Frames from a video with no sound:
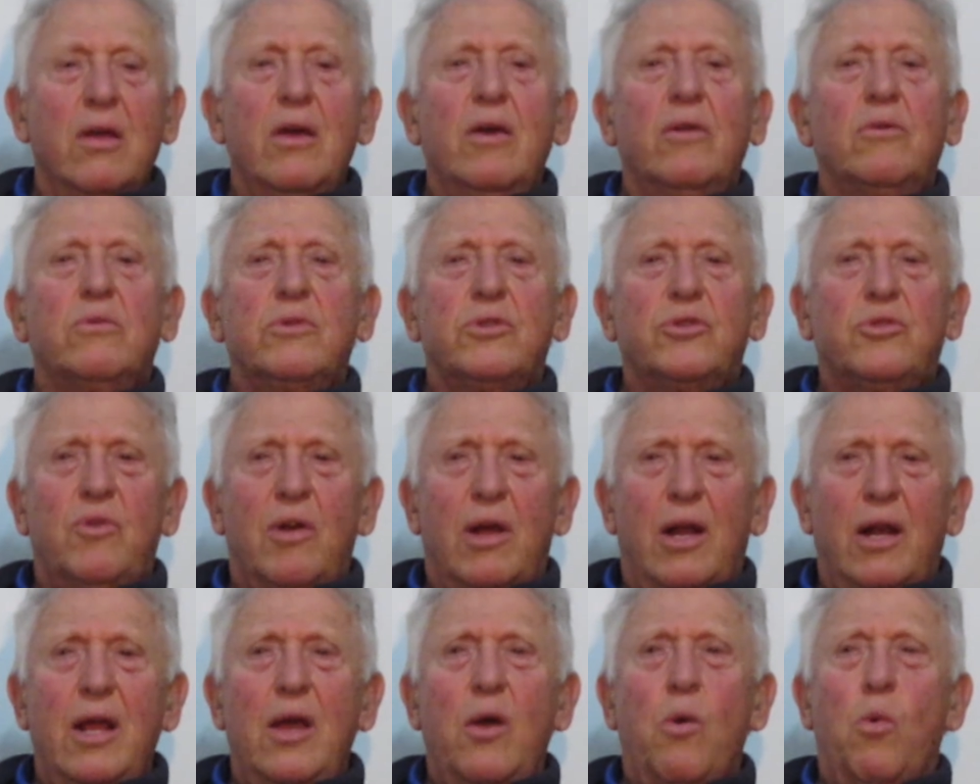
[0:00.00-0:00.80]
It was
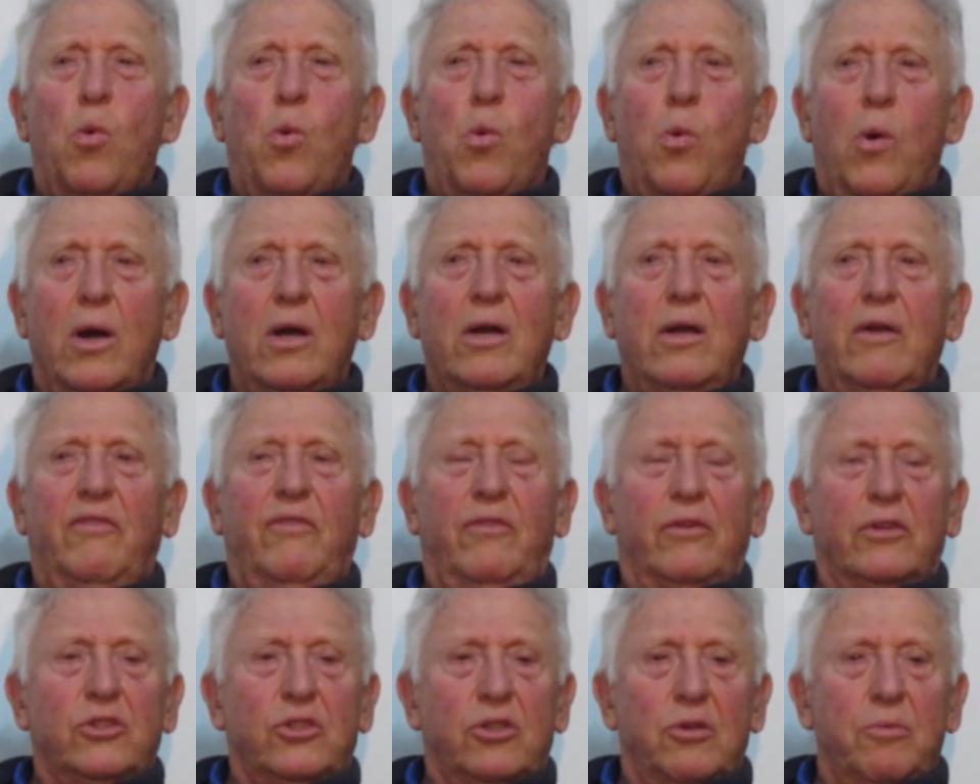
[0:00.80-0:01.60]
really
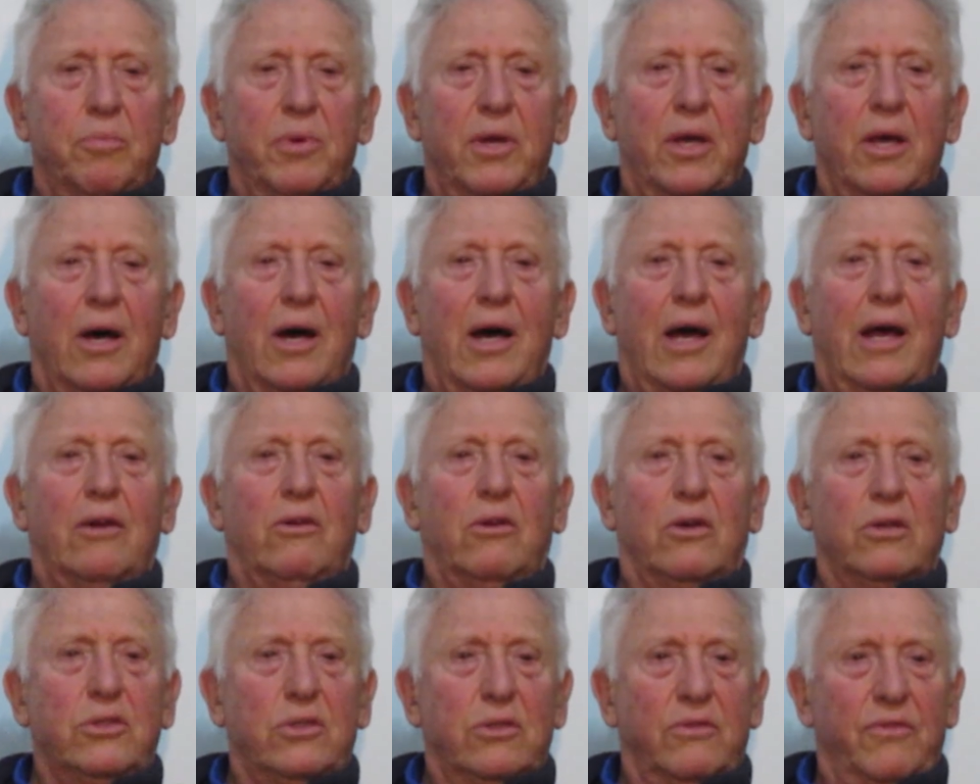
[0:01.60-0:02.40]
wonderful to be. I had
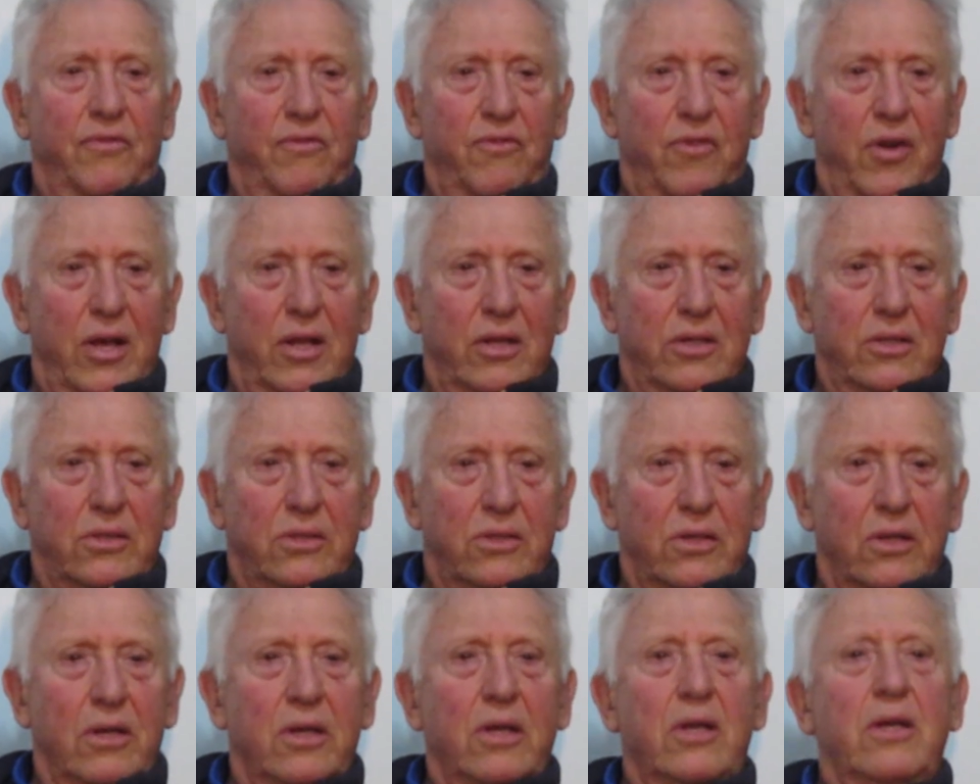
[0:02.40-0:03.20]
lots of friends,
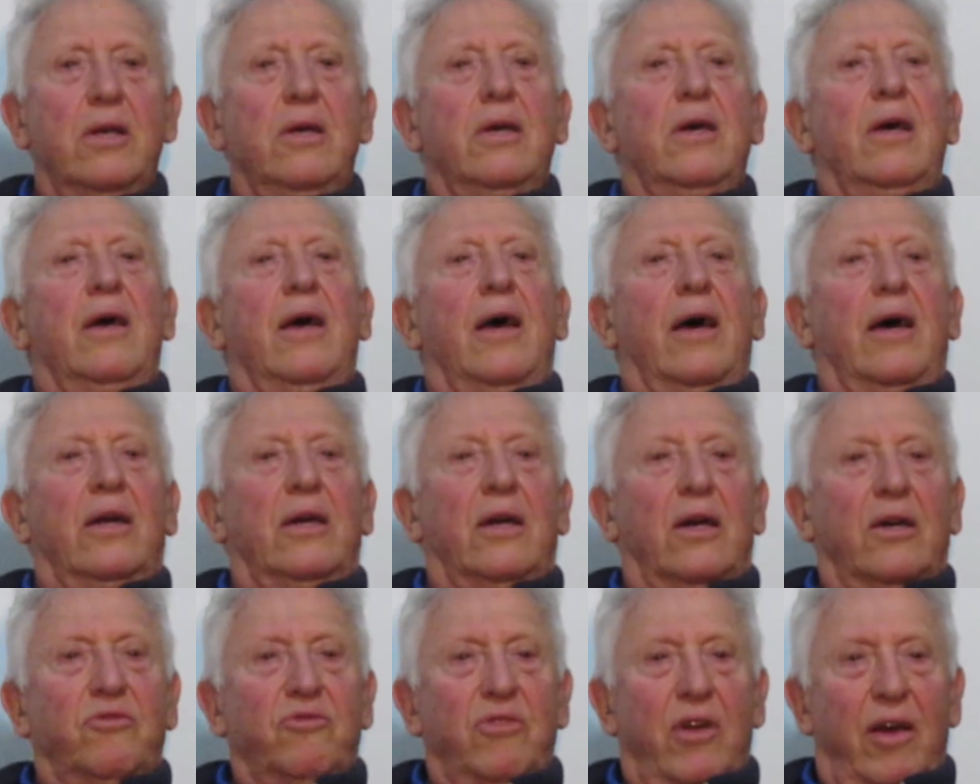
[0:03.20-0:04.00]
and
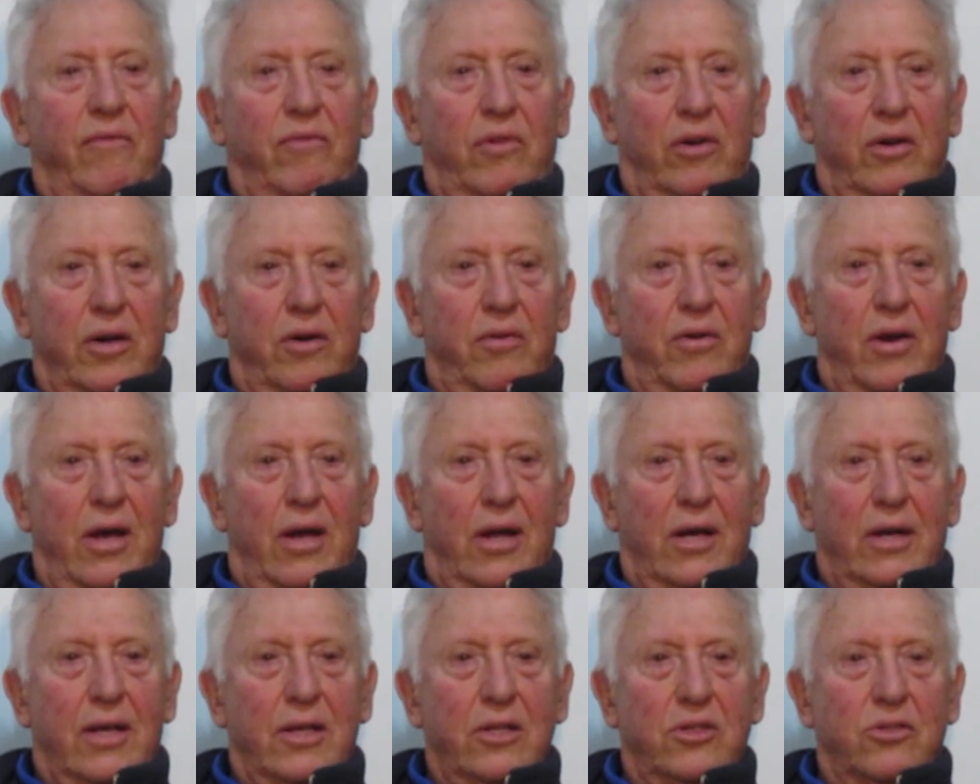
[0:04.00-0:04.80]
I traveled
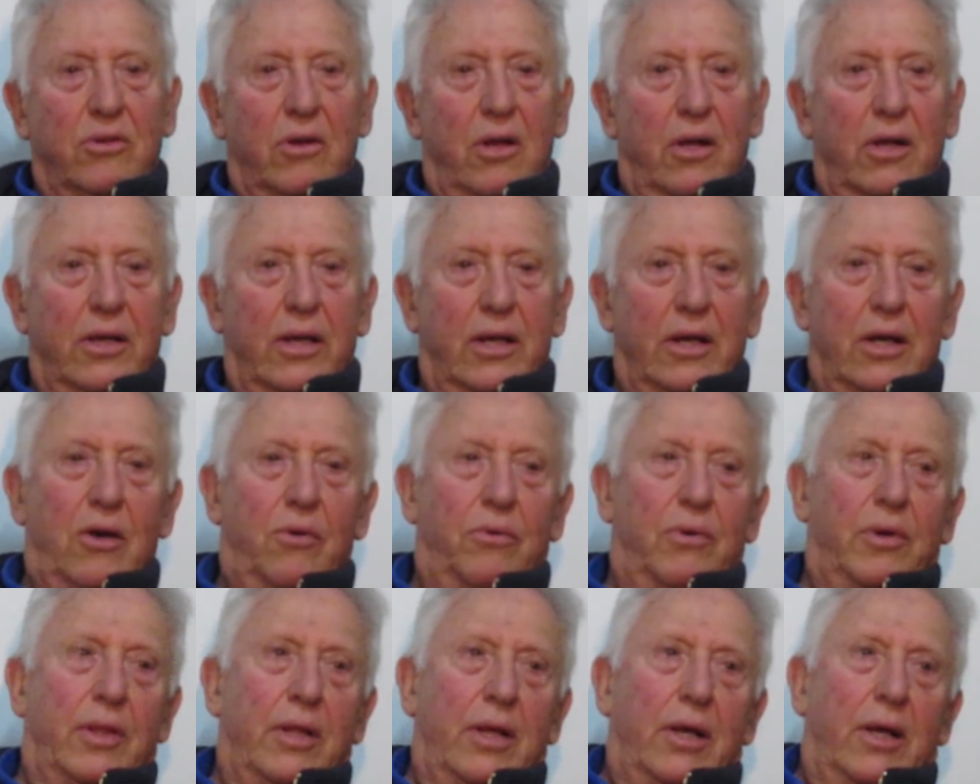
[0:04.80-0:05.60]
around Israel,
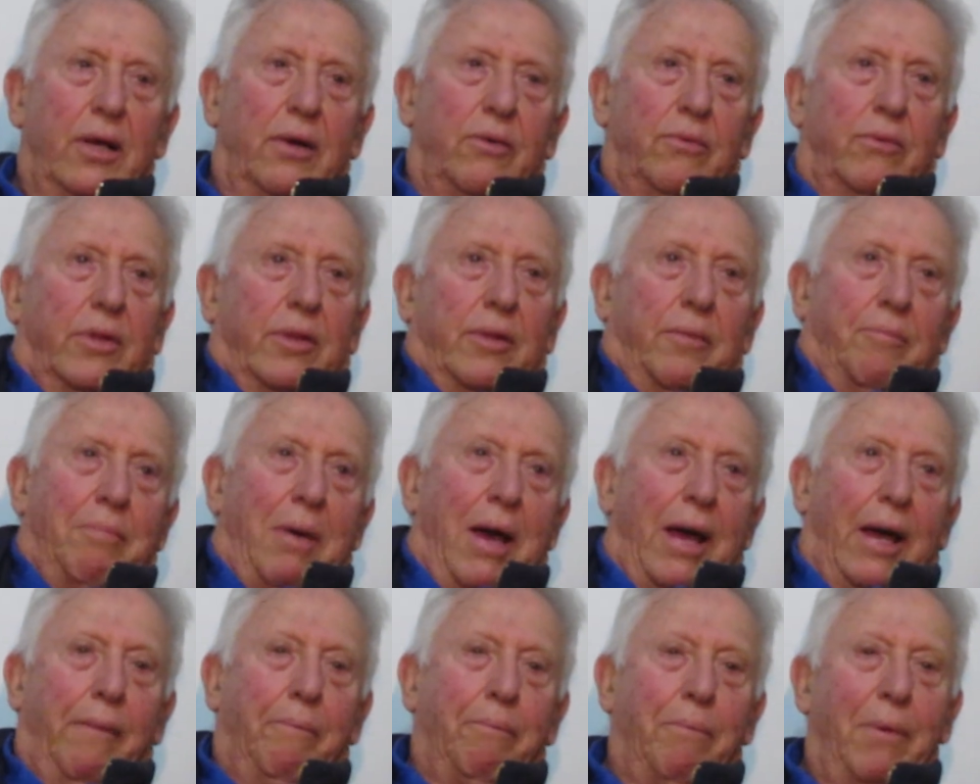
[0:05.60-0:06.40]
with a
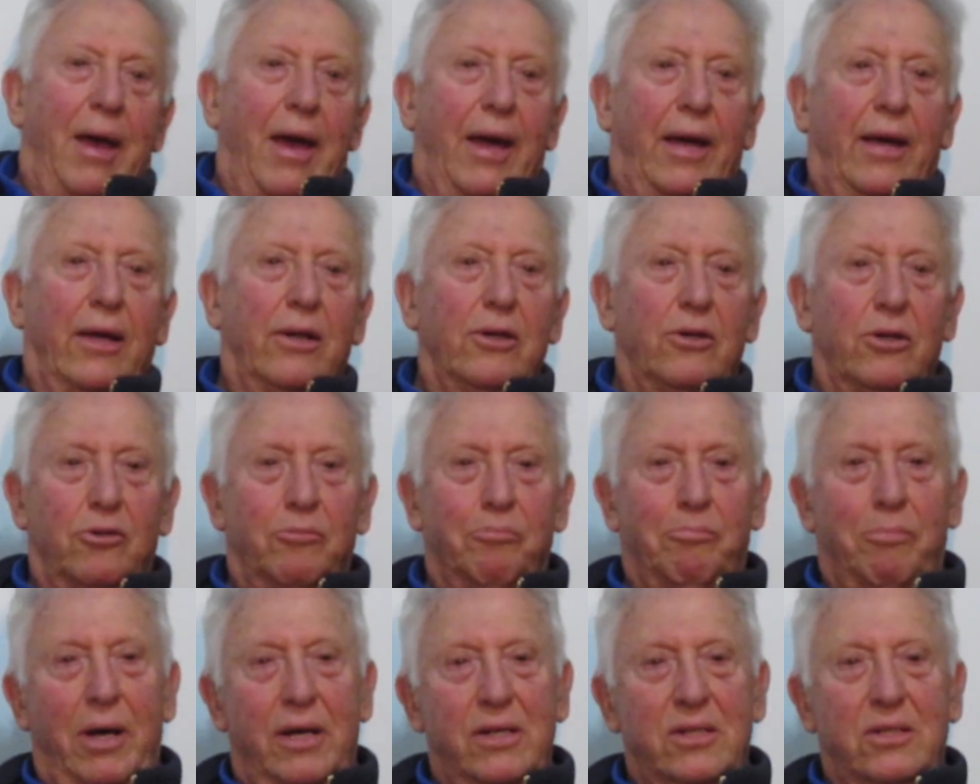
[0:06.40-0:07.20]
backpack and on
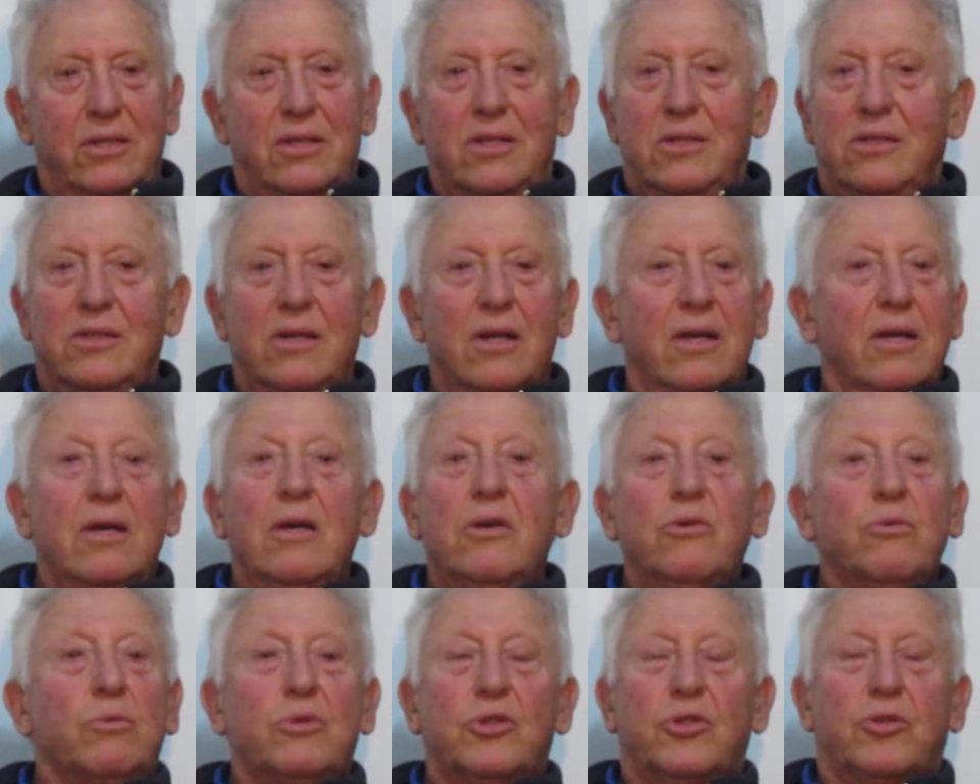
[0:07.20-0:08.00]
buses.
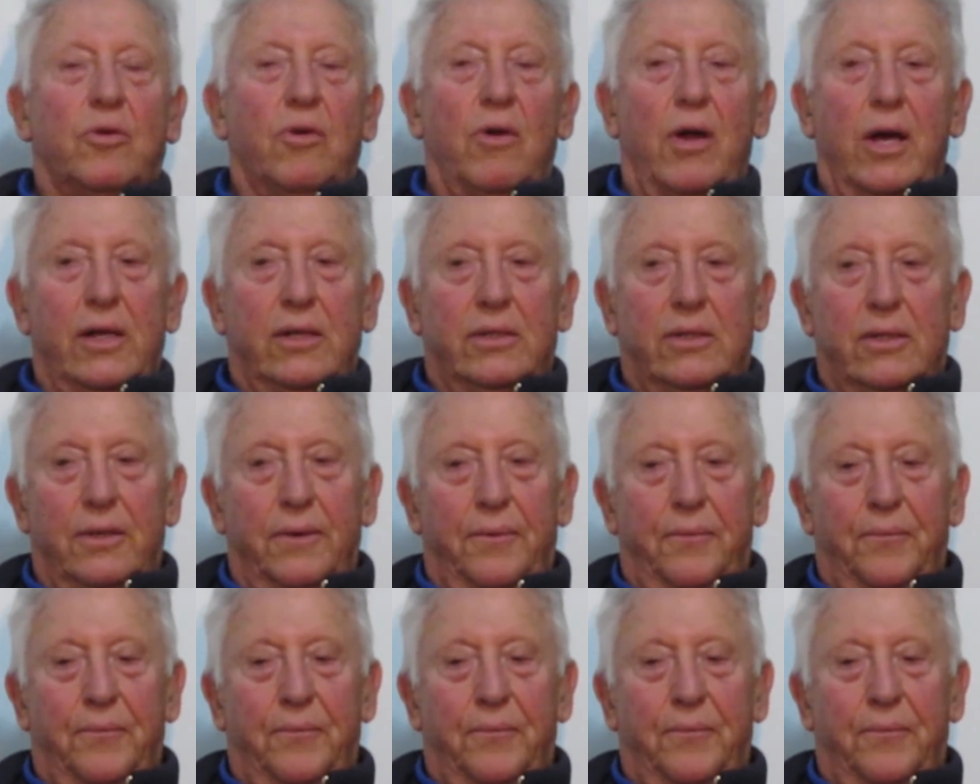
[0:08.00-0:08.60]
It was great.